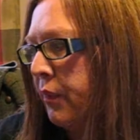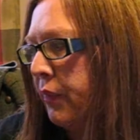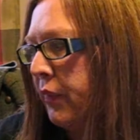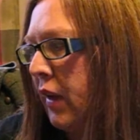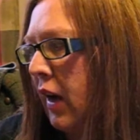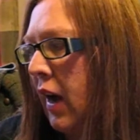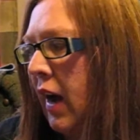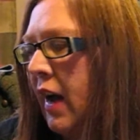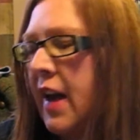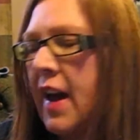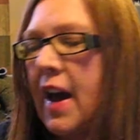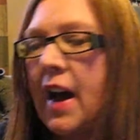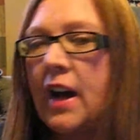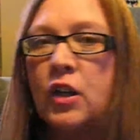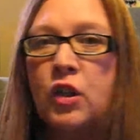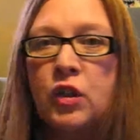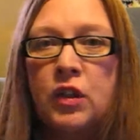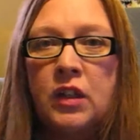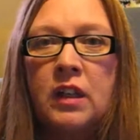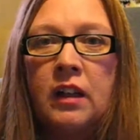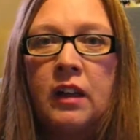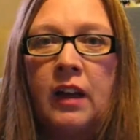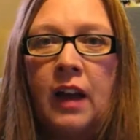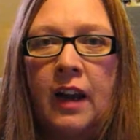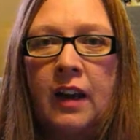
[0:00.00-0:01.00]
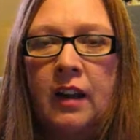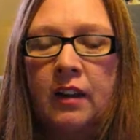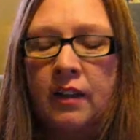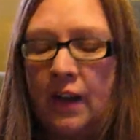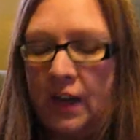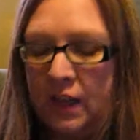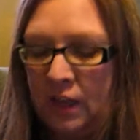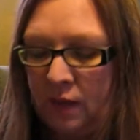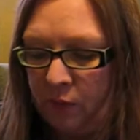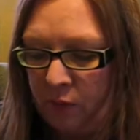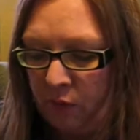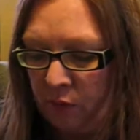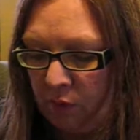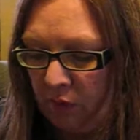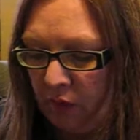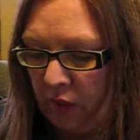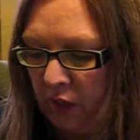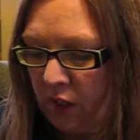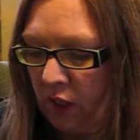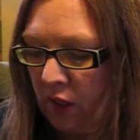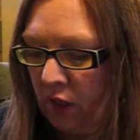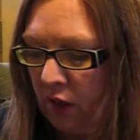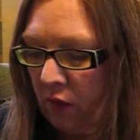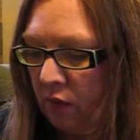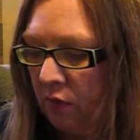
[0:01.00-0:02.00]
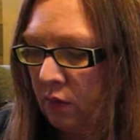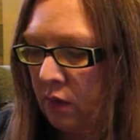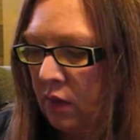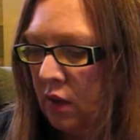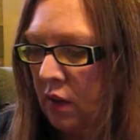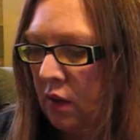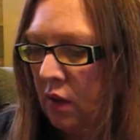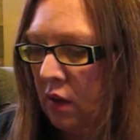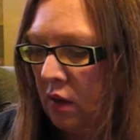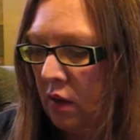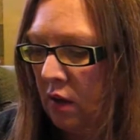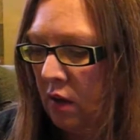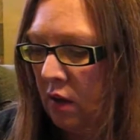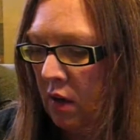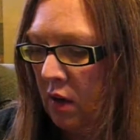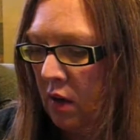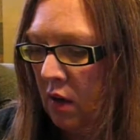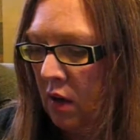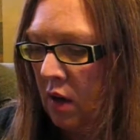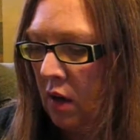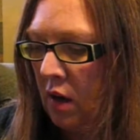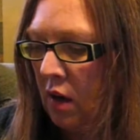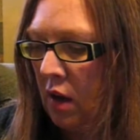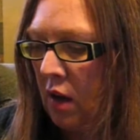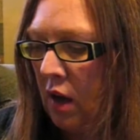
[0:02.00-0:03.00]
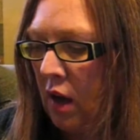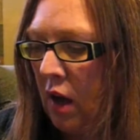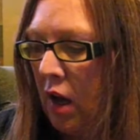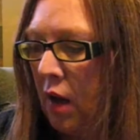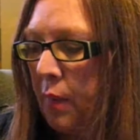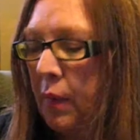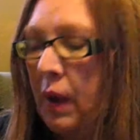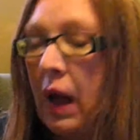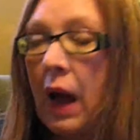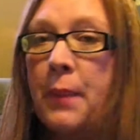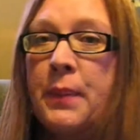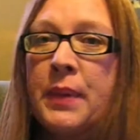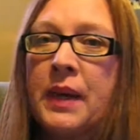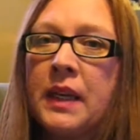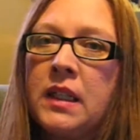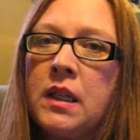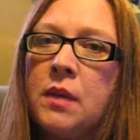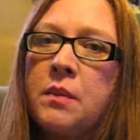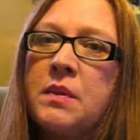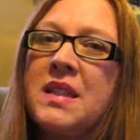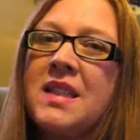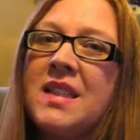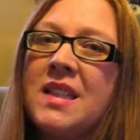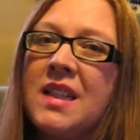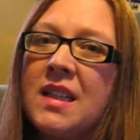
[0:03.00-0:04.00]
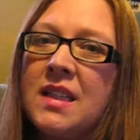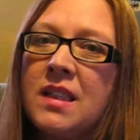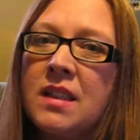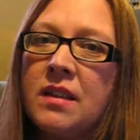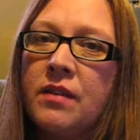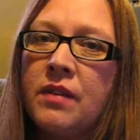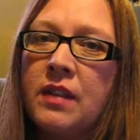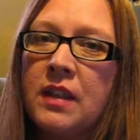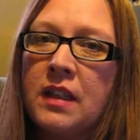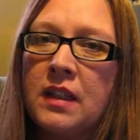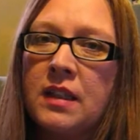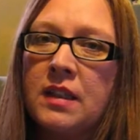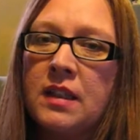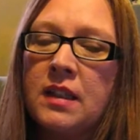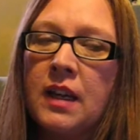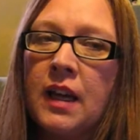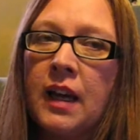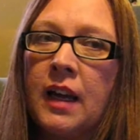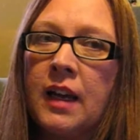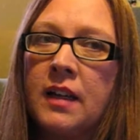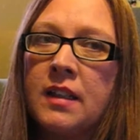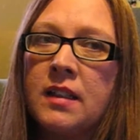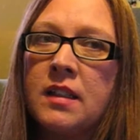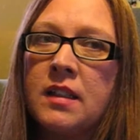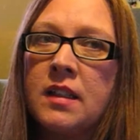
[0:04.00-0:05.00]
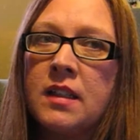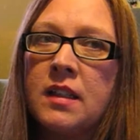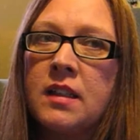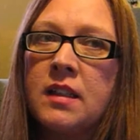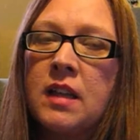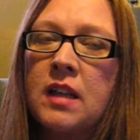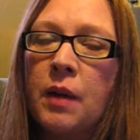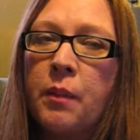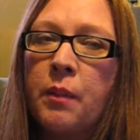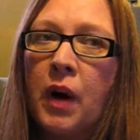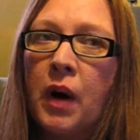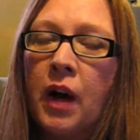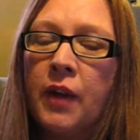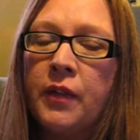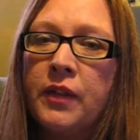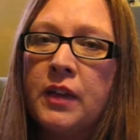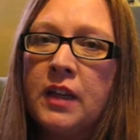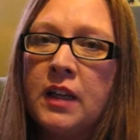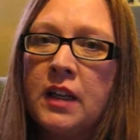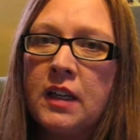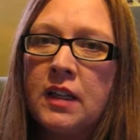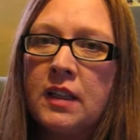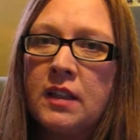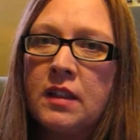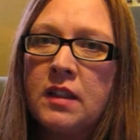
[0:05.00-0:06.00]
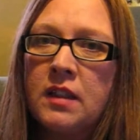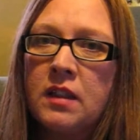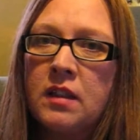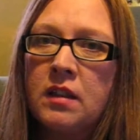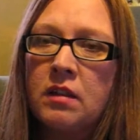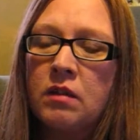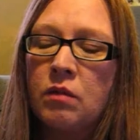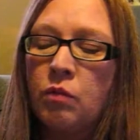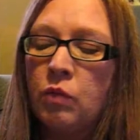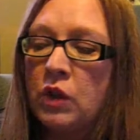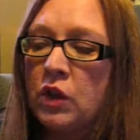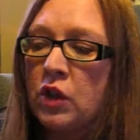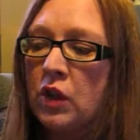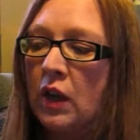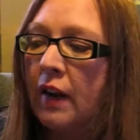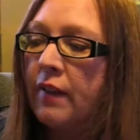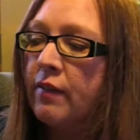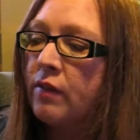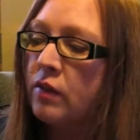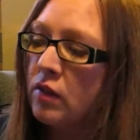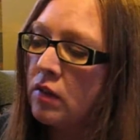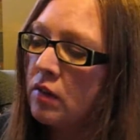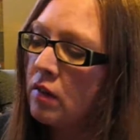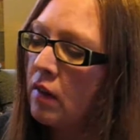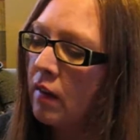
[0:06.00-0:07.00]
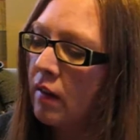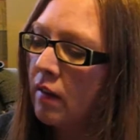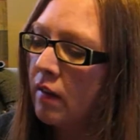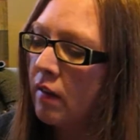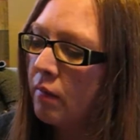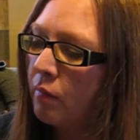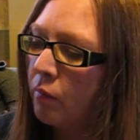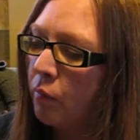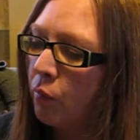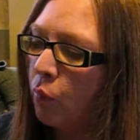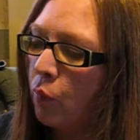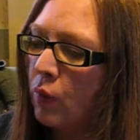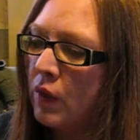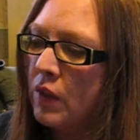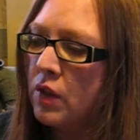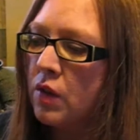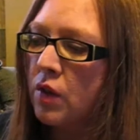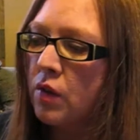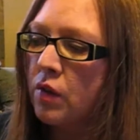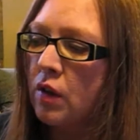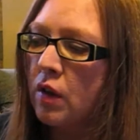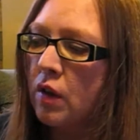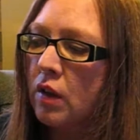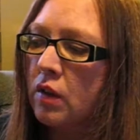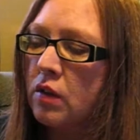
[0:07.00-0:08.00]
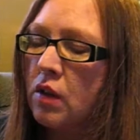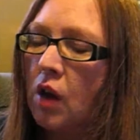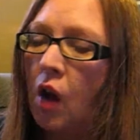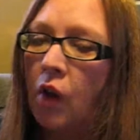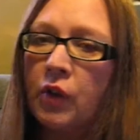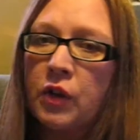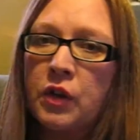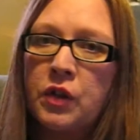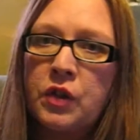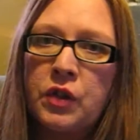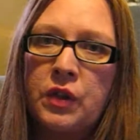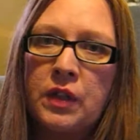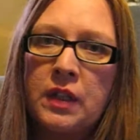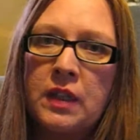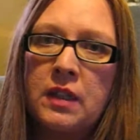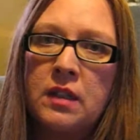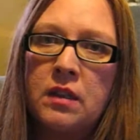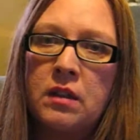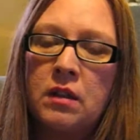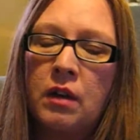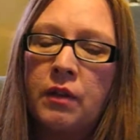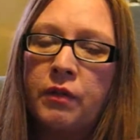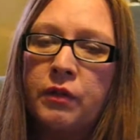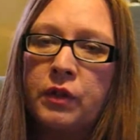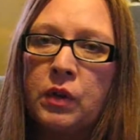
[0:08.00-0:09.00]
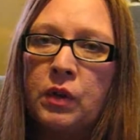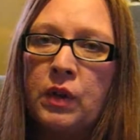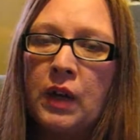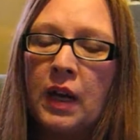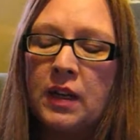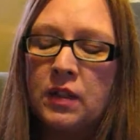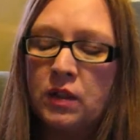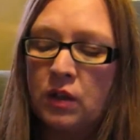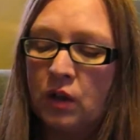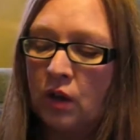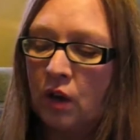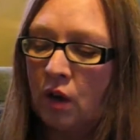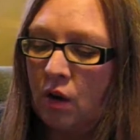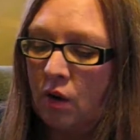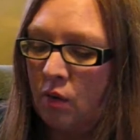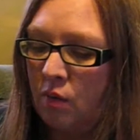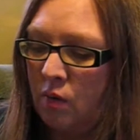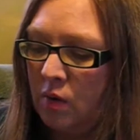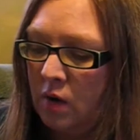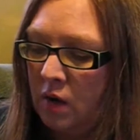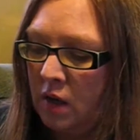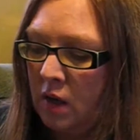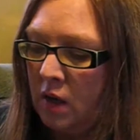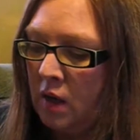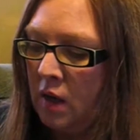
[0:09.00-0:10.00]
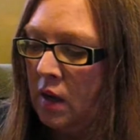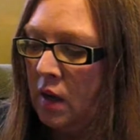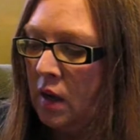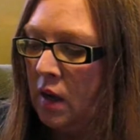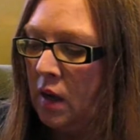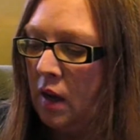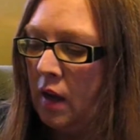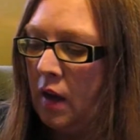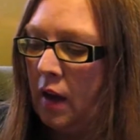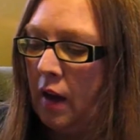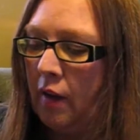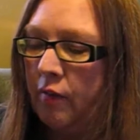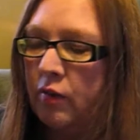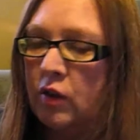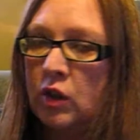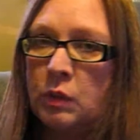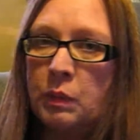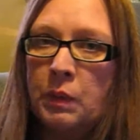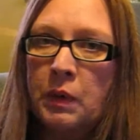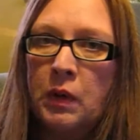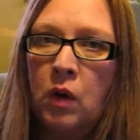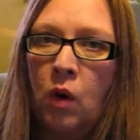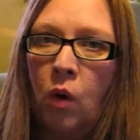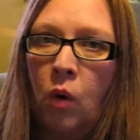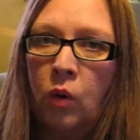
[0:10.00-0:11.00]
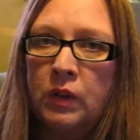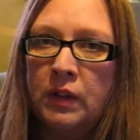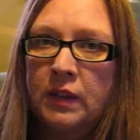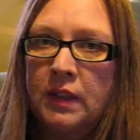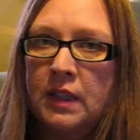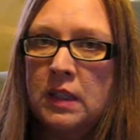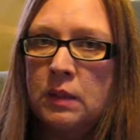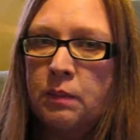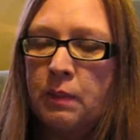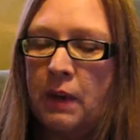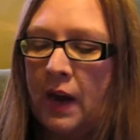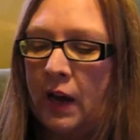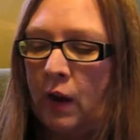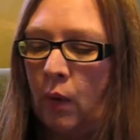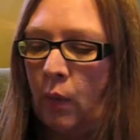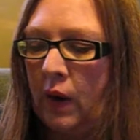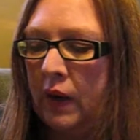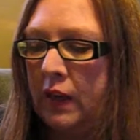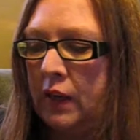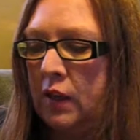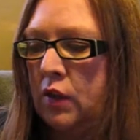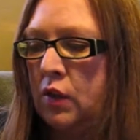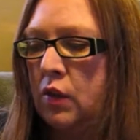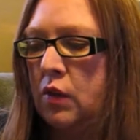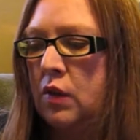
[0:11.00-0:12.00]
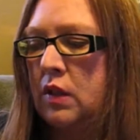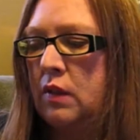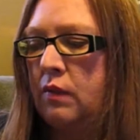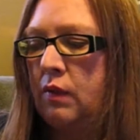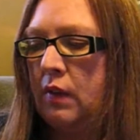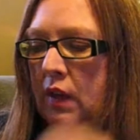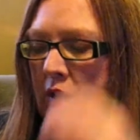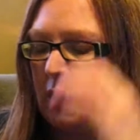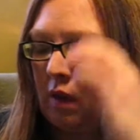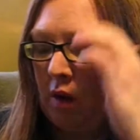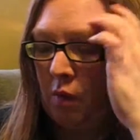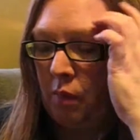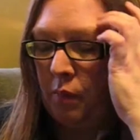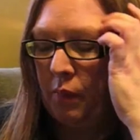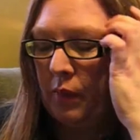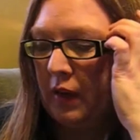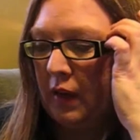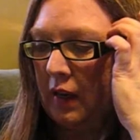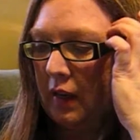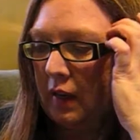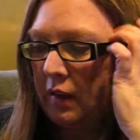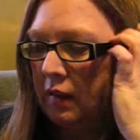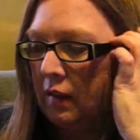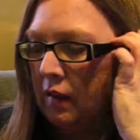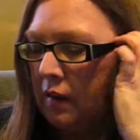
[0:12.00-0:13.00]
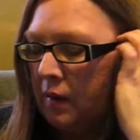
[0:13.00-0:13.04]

I actually kind of like them. They're really cute. Um, I picked up six of these, and since I bought these, which I went to the Dollar Trees a few days ago, I've just been holding these back waiting to do this video, but